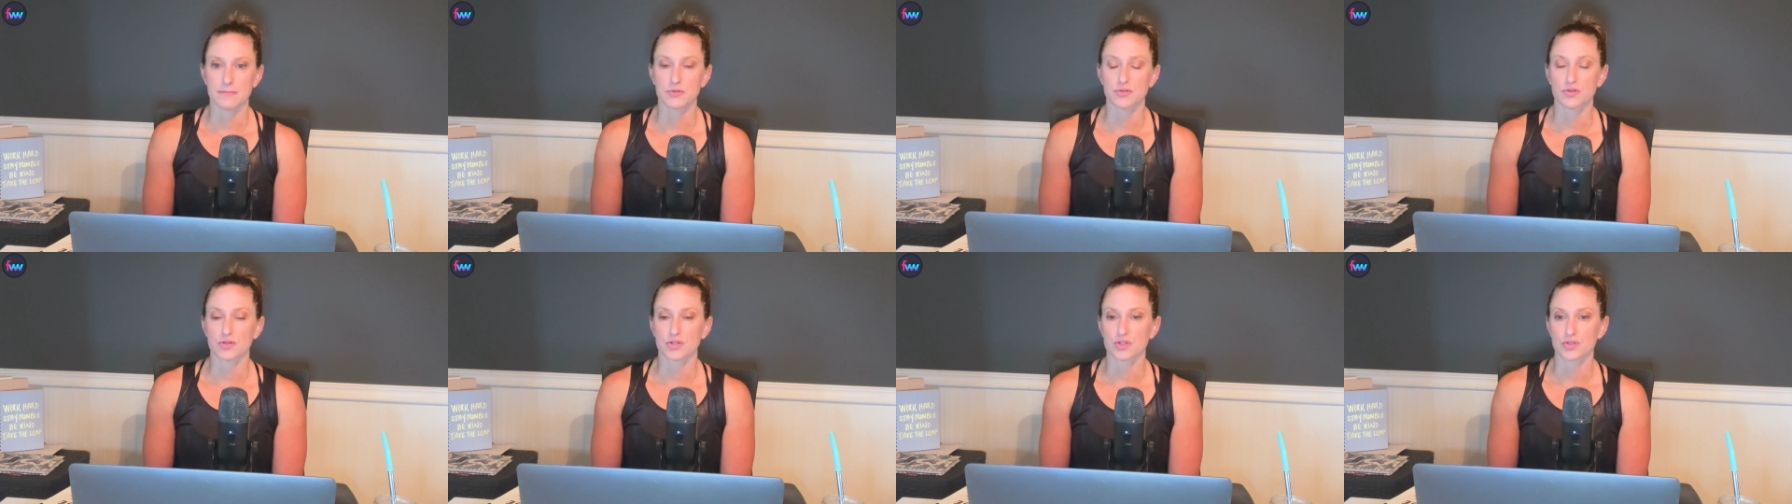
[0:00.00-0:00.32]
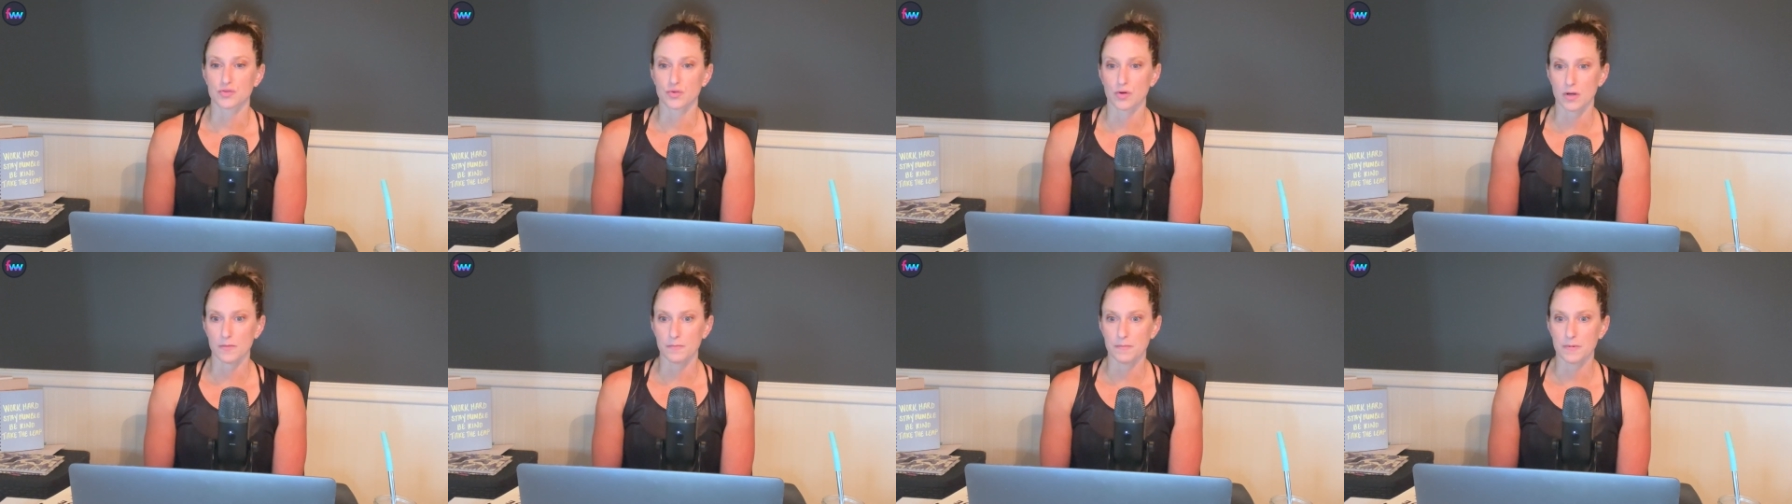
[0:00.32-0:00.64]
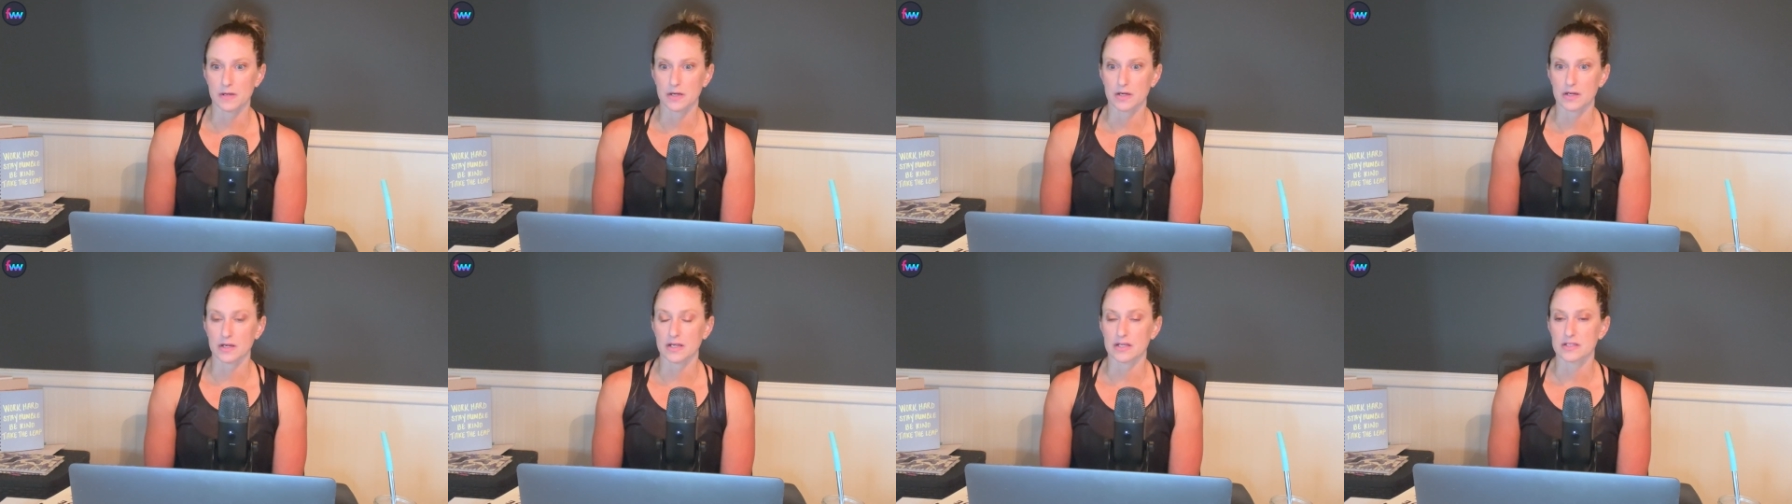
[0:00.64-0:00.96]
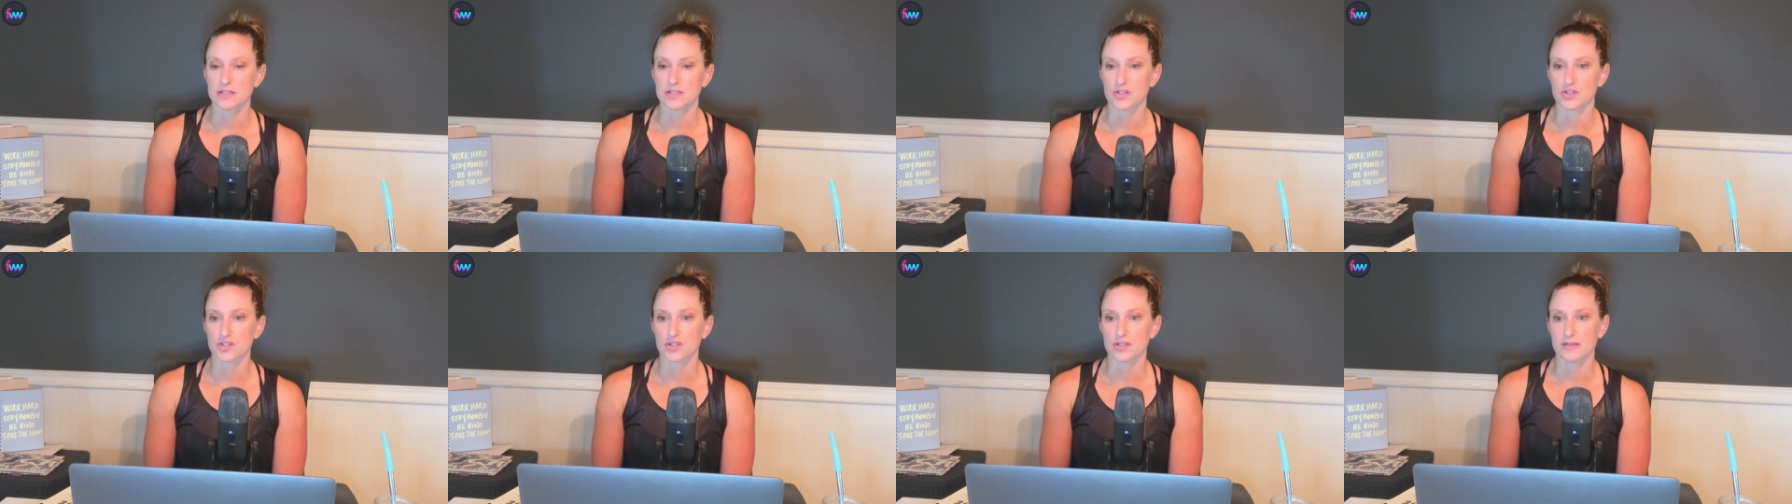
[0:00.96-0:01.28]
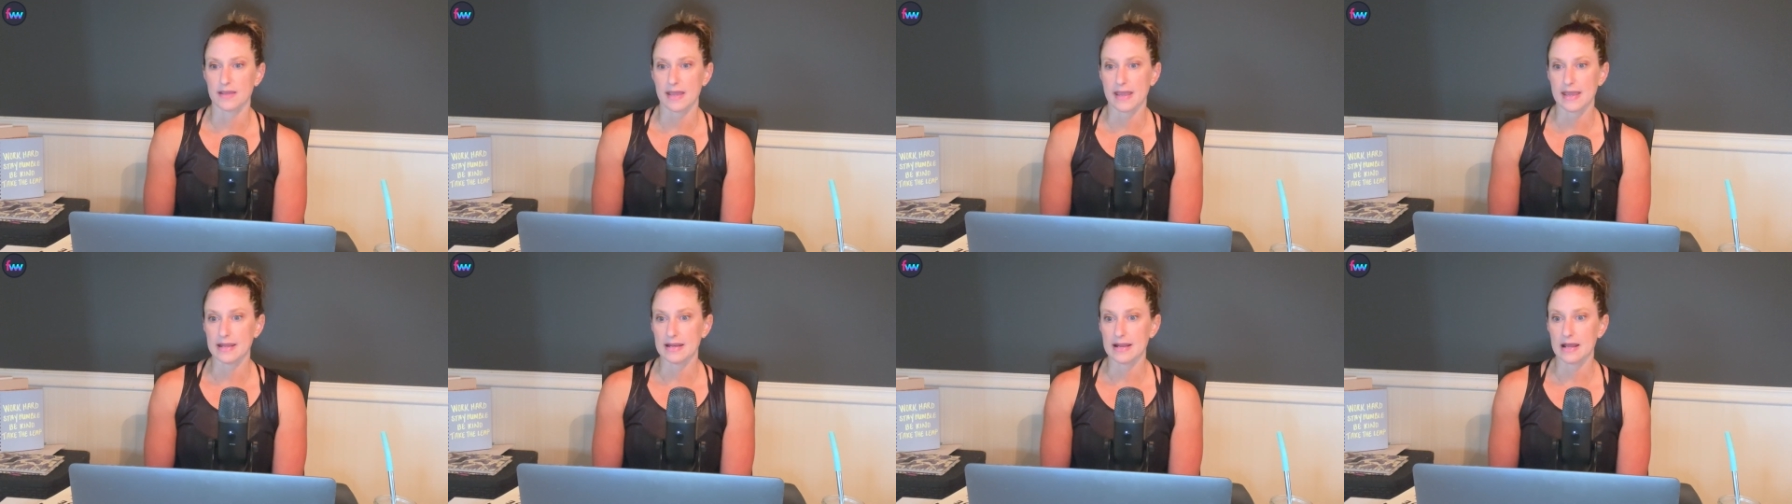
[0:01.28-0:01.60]
to a short period, such as
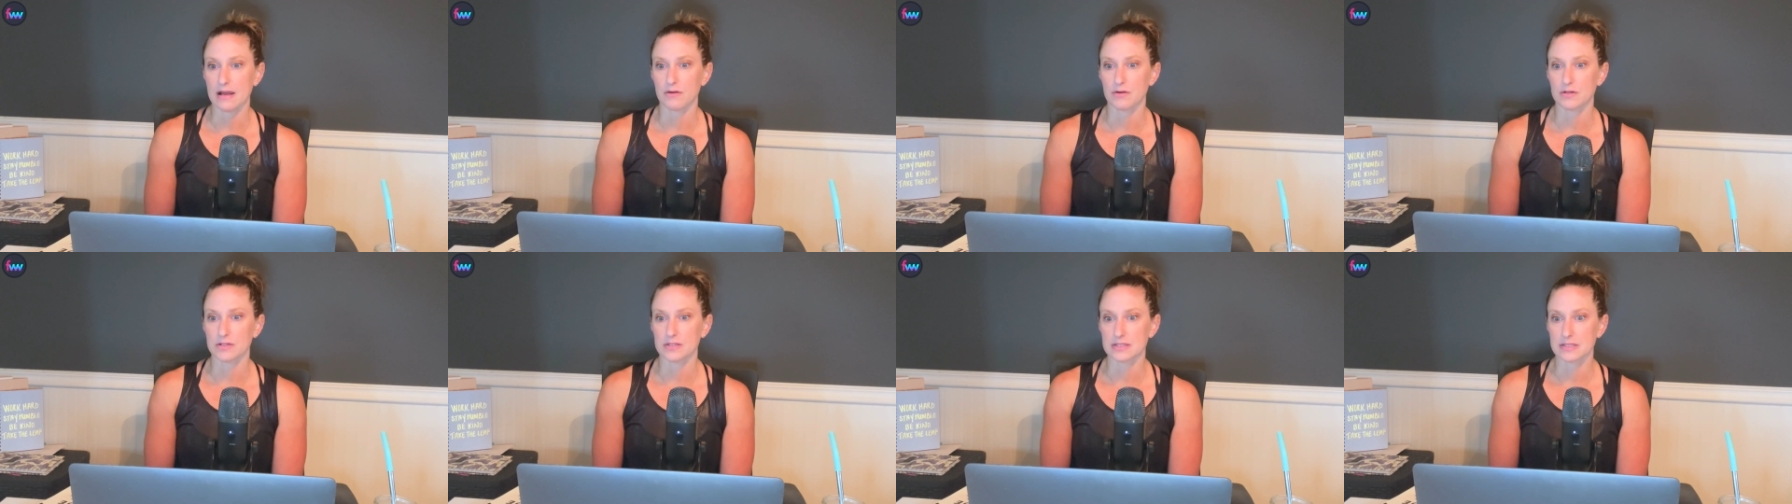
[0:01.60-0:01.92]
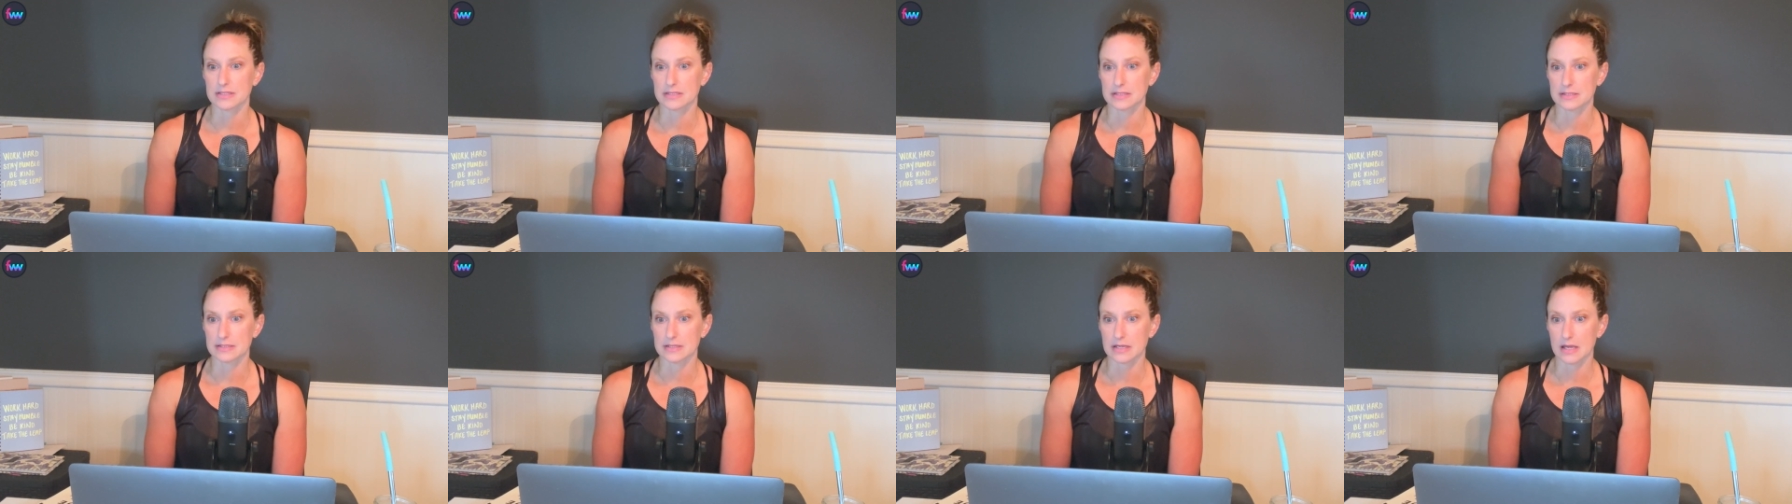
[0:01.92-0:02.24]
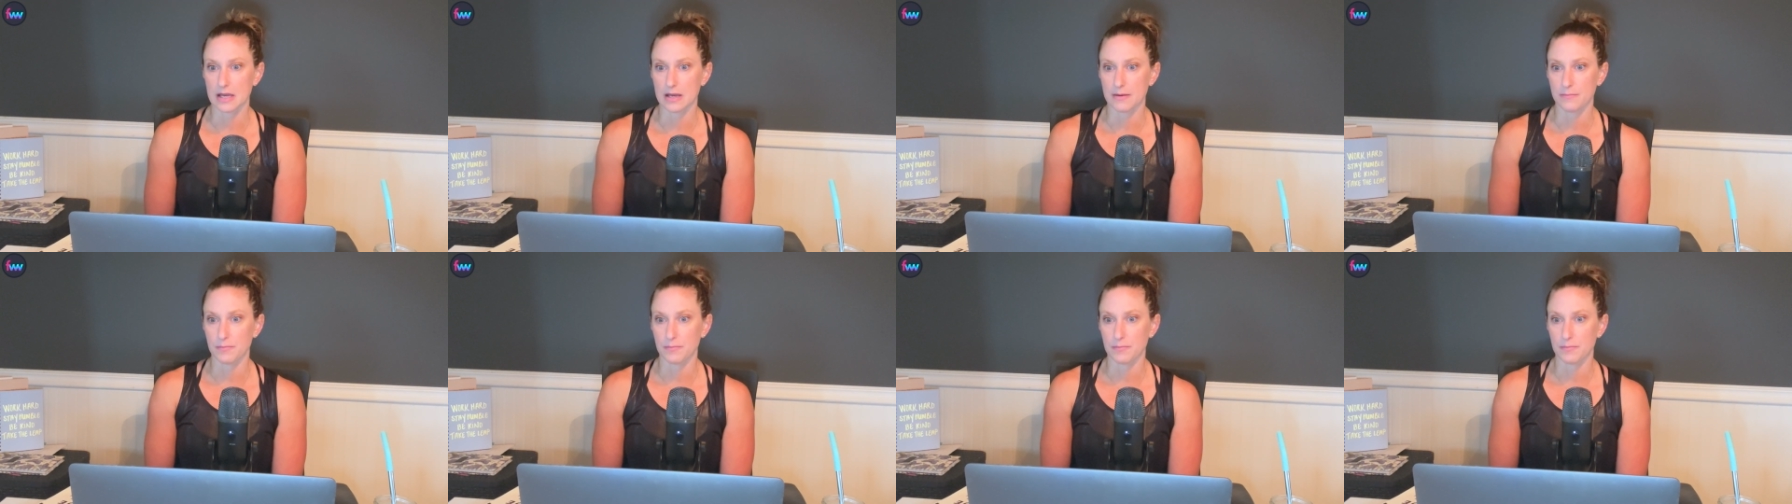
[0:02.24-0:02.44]
eight hours uh,